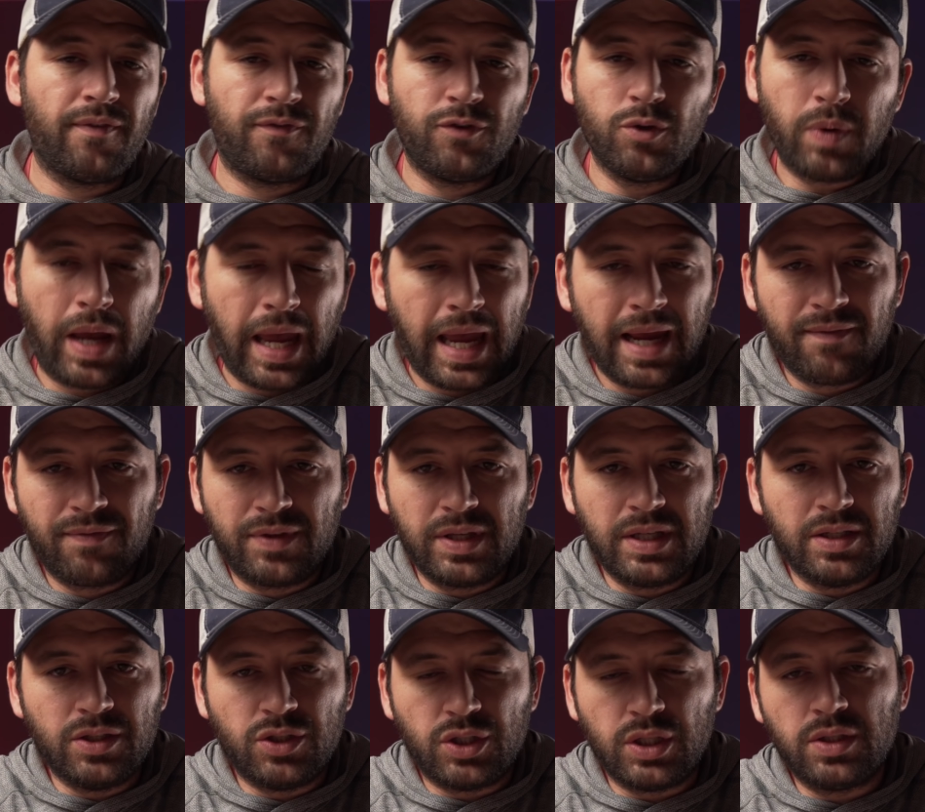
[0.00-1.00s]
If you have
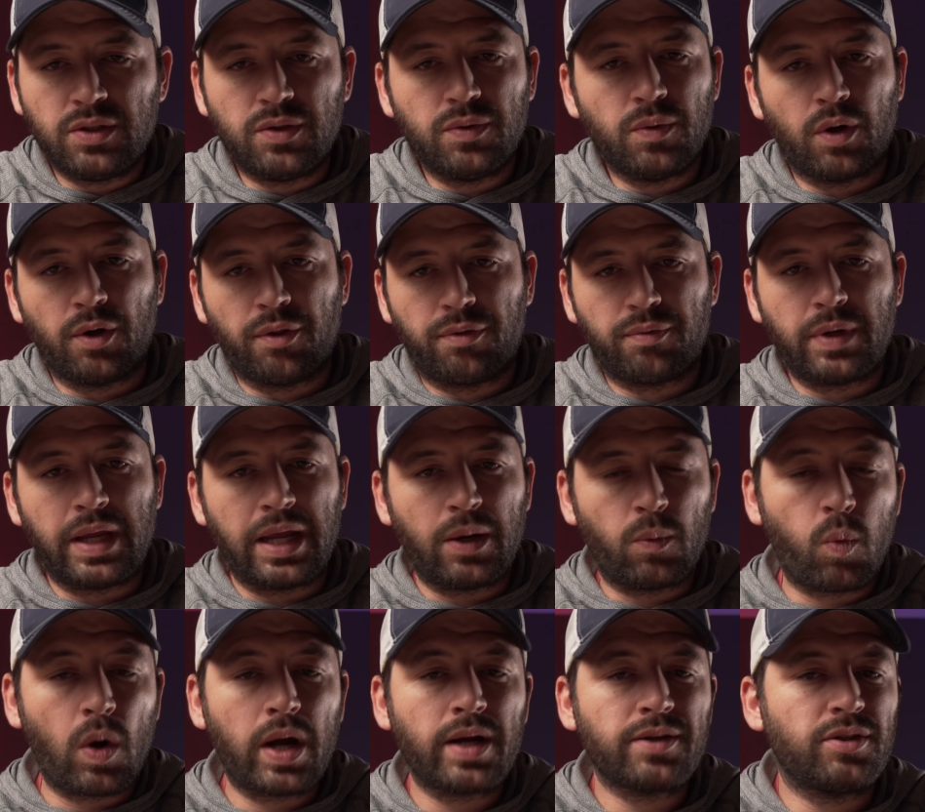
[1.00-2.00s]
the G203
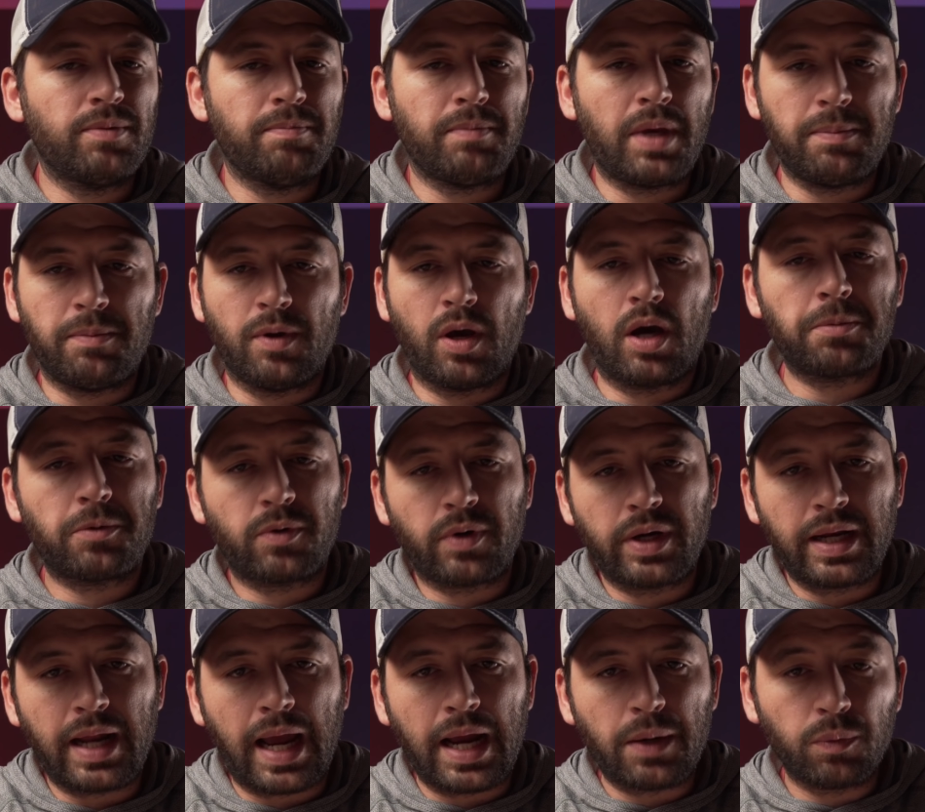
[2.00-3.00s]
and want to maybe
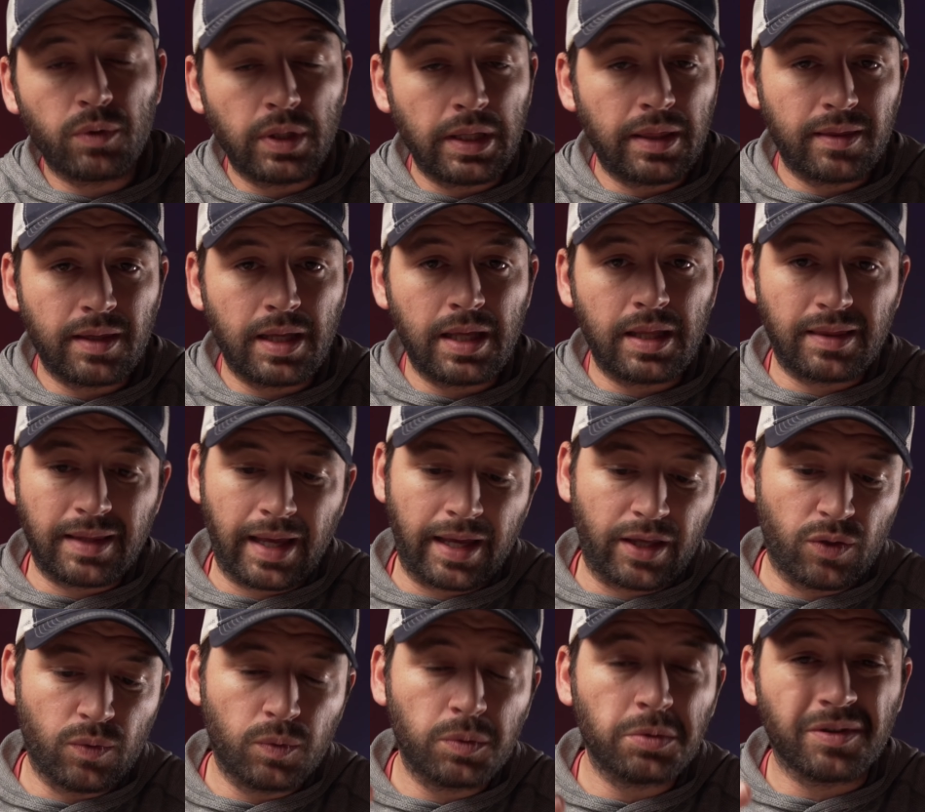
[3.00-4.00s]
upgrade, I really think that
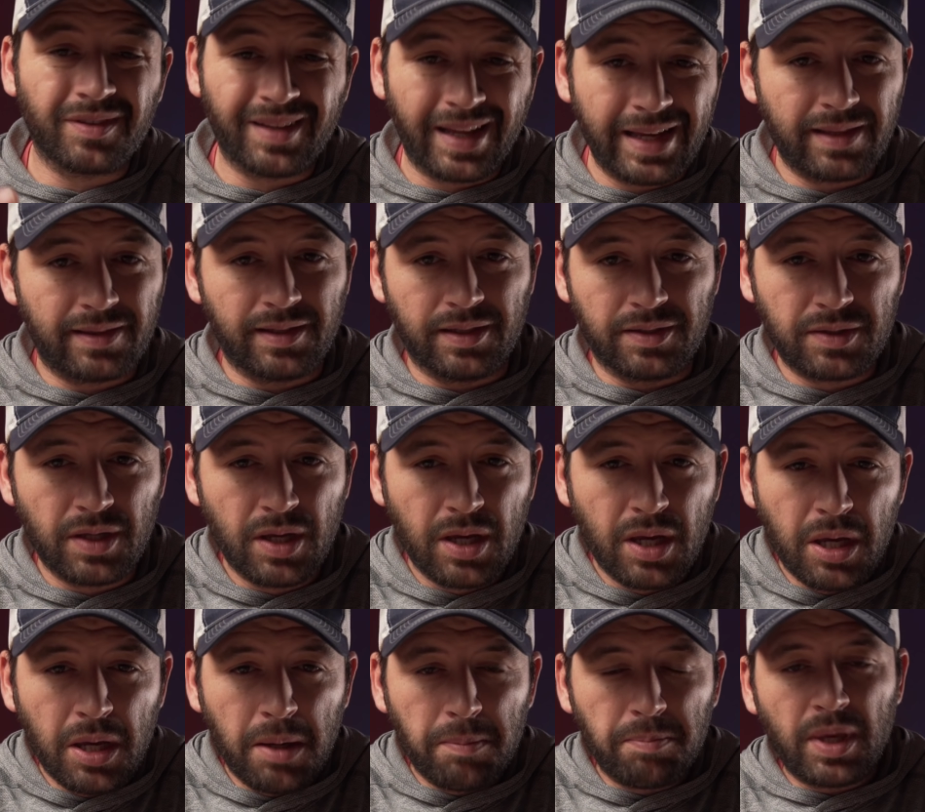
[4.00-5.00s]
you will like this.
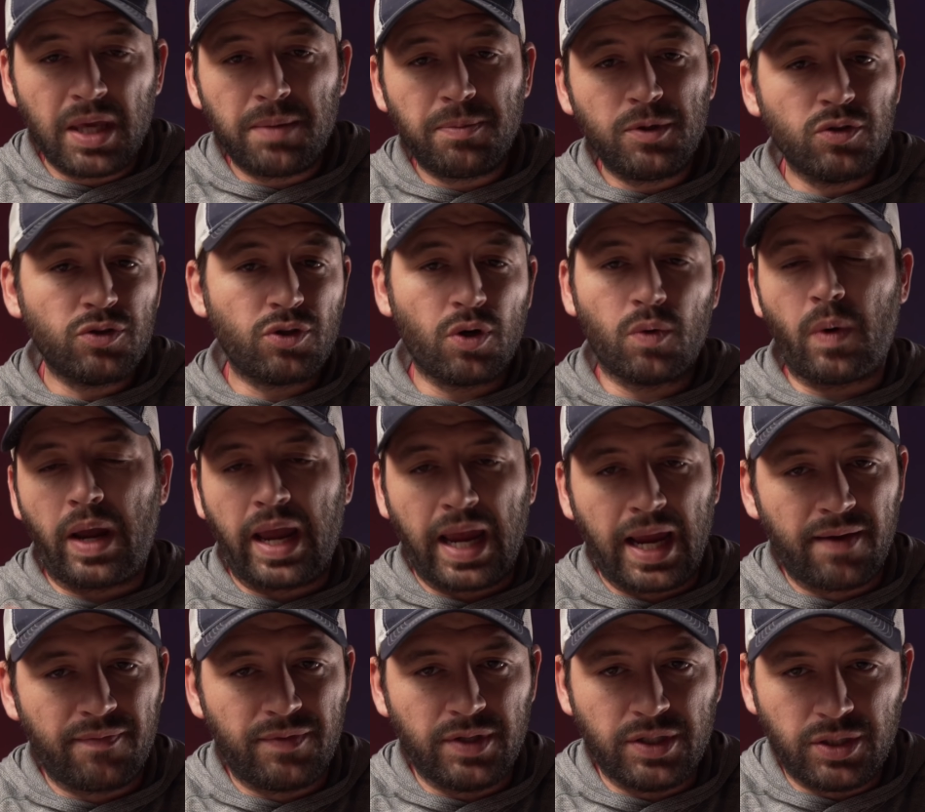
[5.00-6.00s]
Maybe you don't
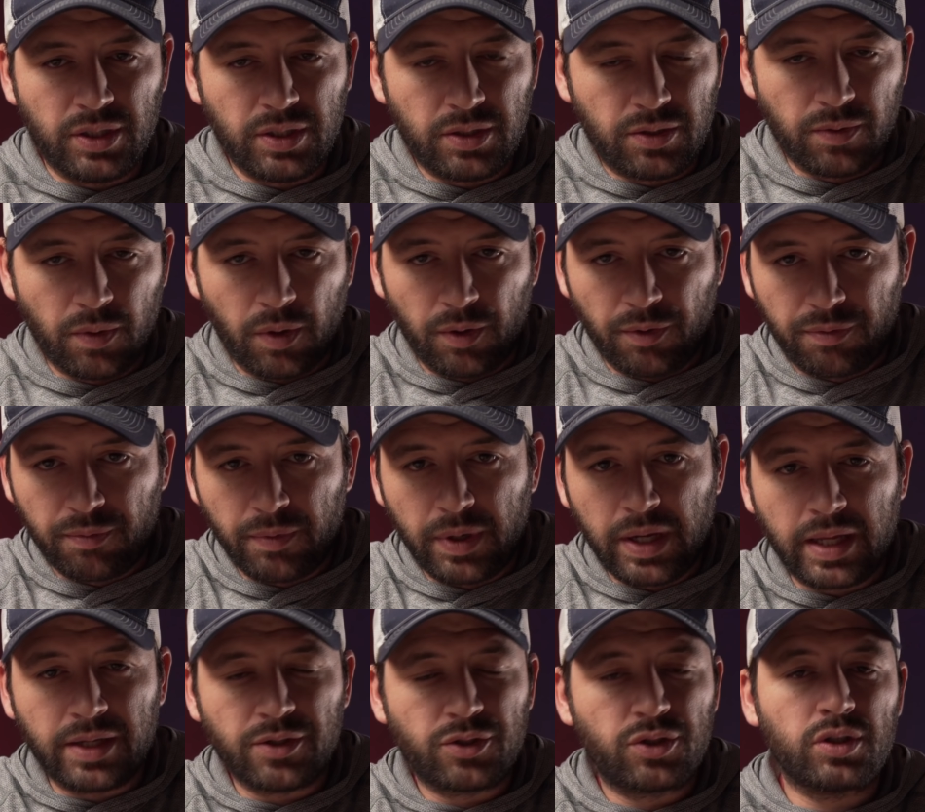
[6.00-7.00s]
have the
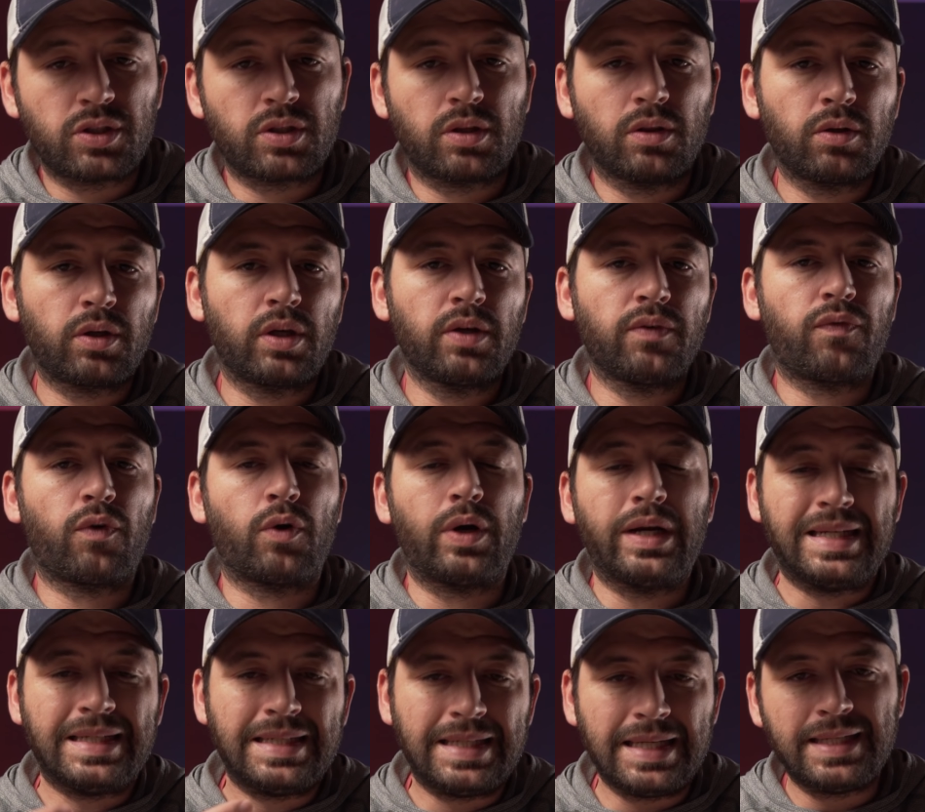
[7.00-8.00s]
G203 and just looking for a
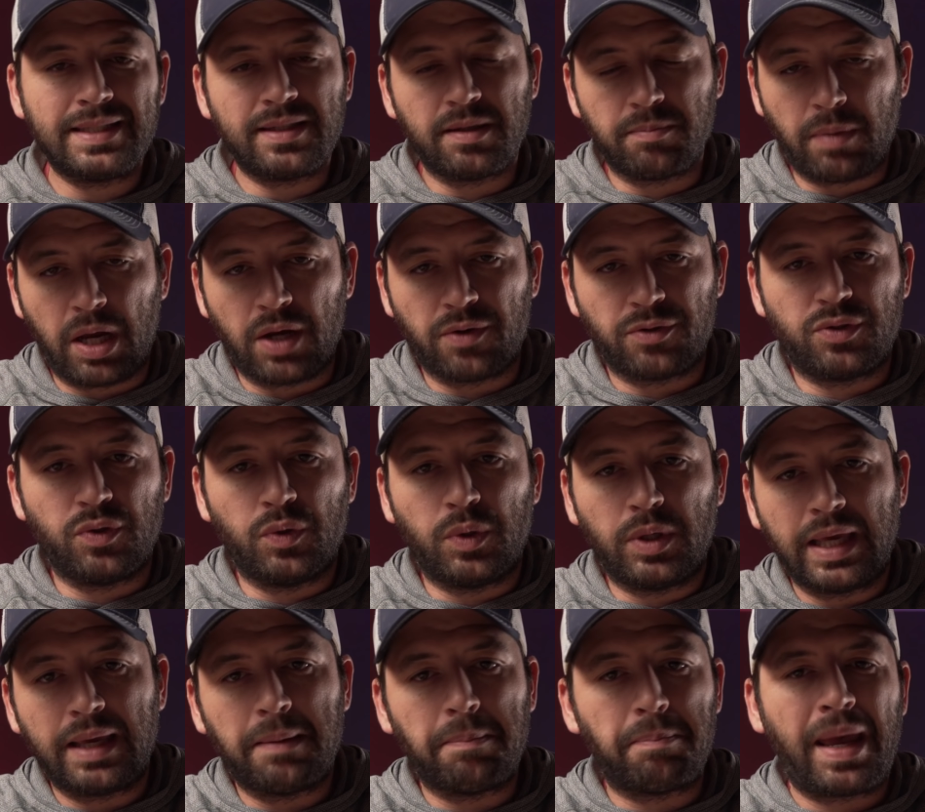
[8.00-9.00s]
decent mouse to
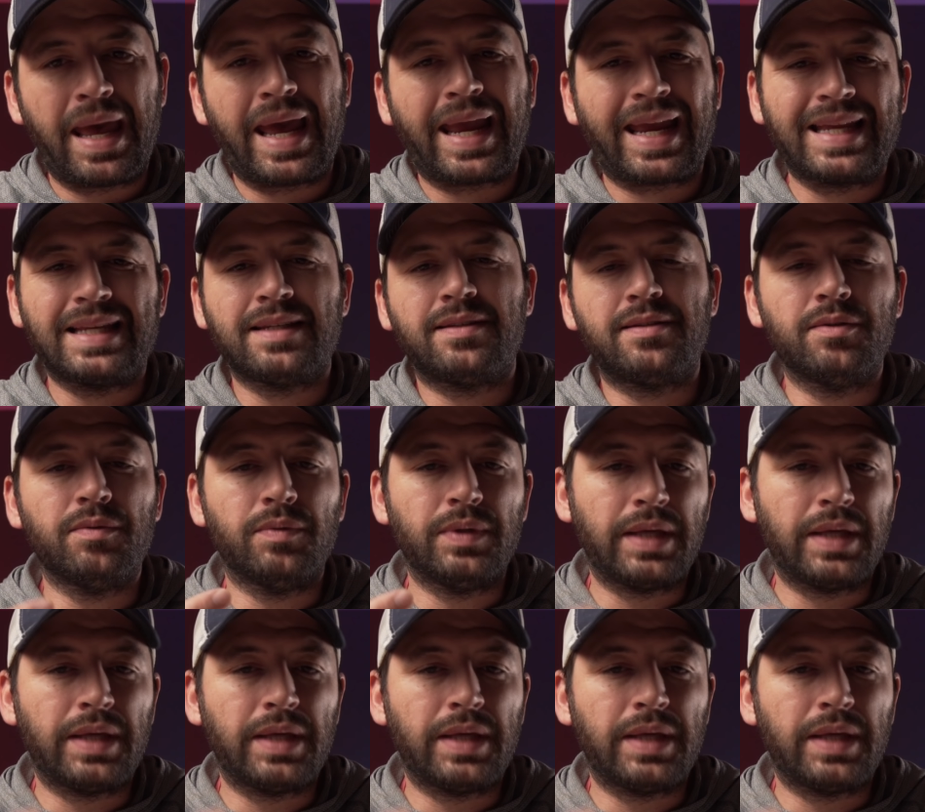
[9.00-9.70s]
get back into